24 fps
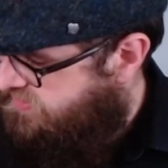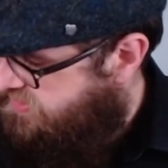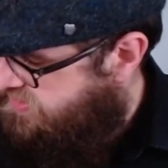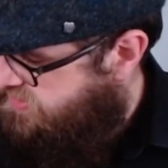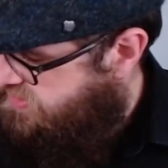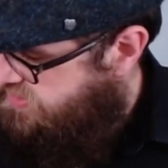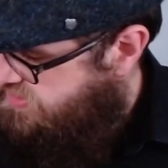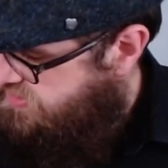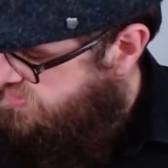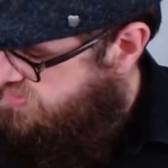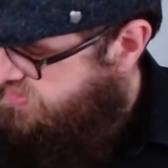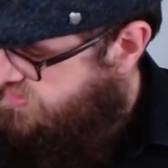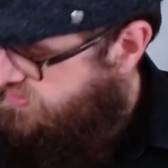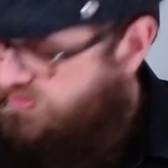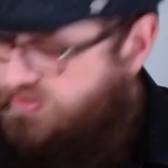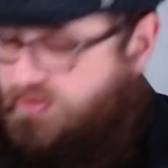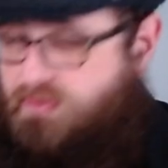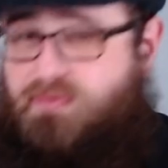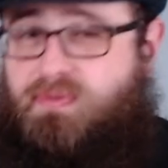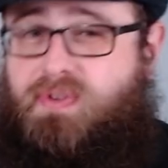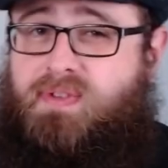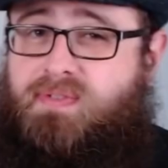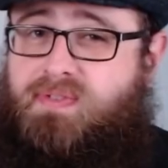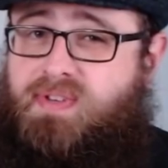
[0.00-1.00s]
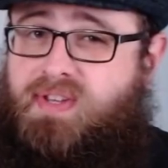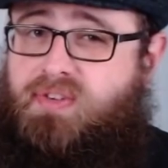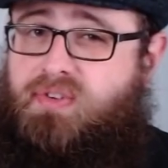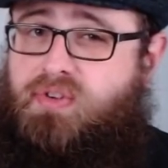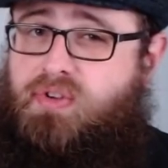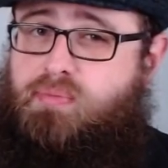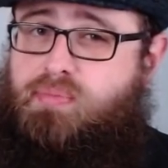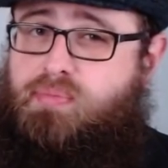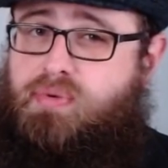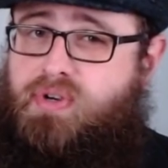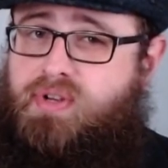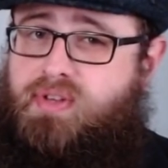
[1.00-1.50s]
Cairdeas at
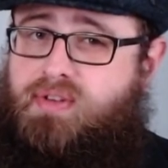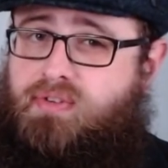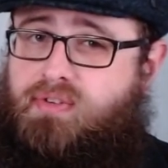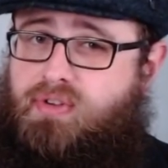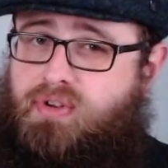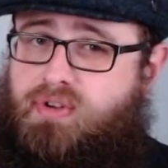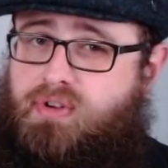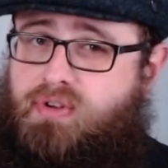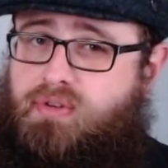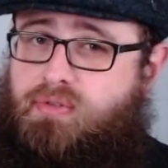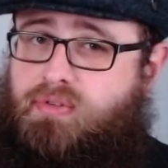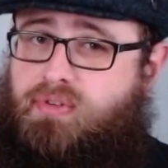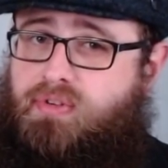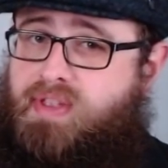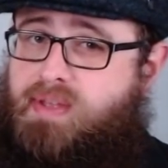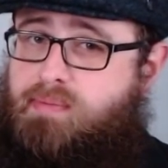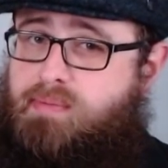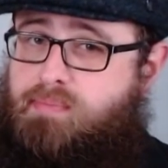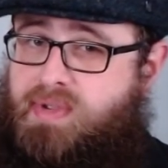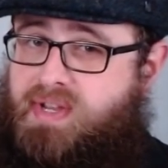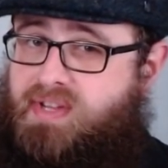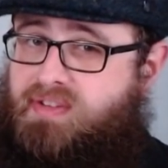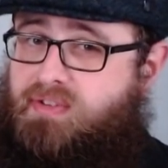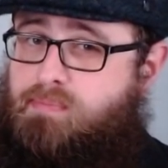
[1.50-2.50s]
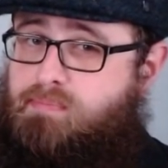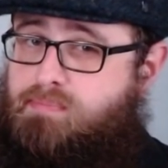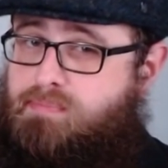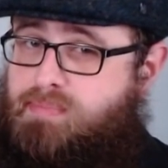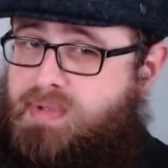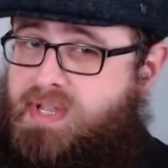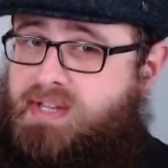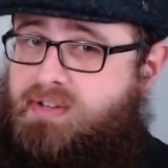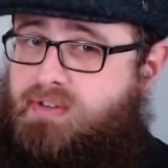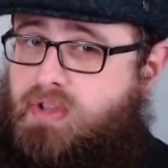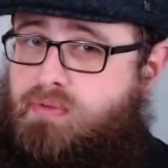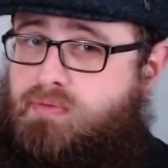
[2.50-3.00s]
52.2, so that makes a
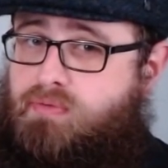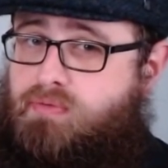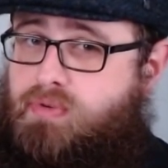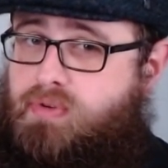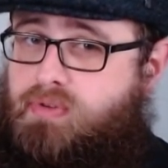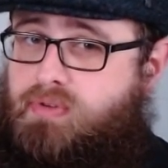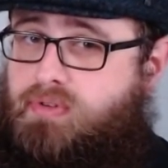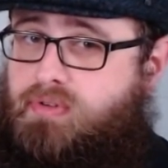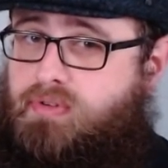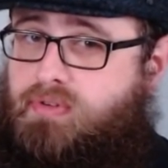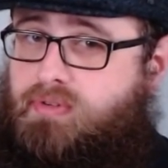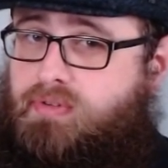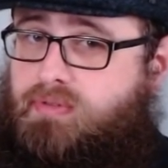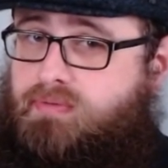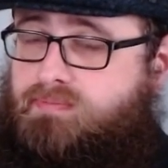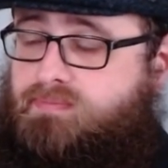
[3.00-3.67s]
big difference.